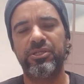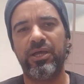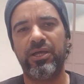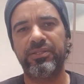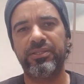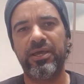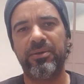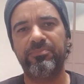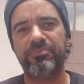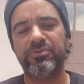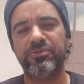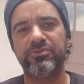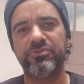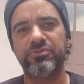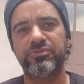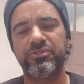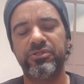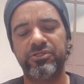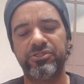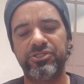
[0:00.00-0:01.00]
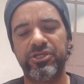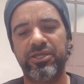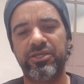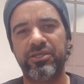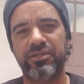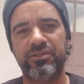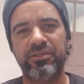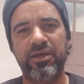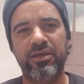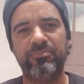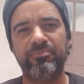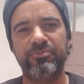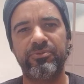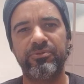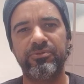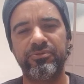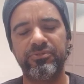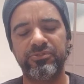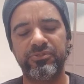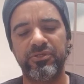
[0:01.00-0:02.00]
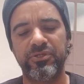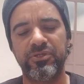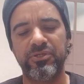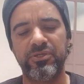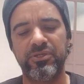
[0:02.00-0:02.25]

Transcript: adapters, jack adapters